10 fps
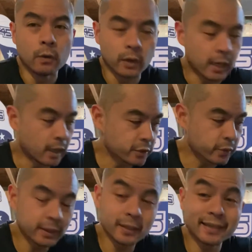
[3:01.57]
uh,
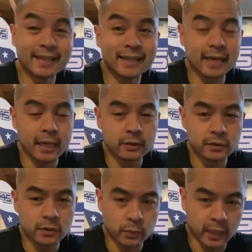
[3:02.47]
strengthening the ankles
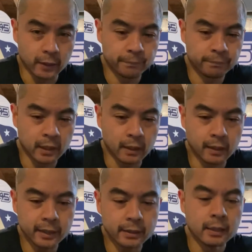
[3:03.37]
as well, all
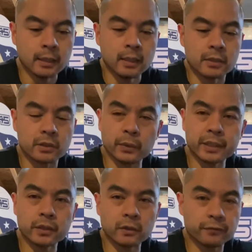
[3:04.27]
right? So we
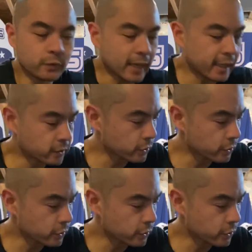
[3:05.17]
can do a few ankle